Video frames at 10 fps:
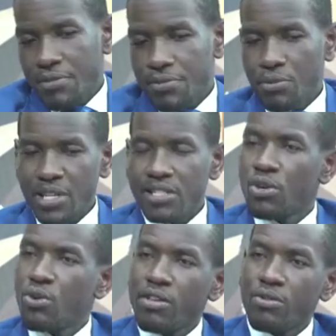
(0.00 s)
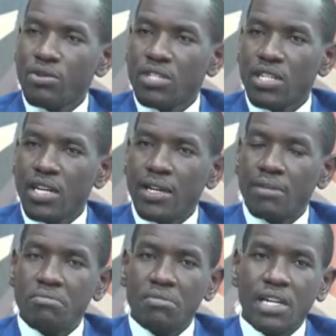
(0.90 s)
a few months ago, I thought
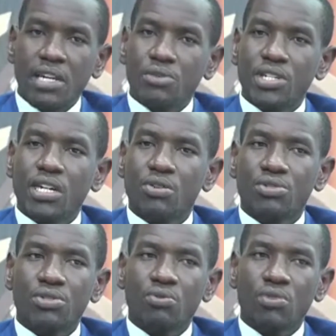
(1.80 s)
Raila Odinga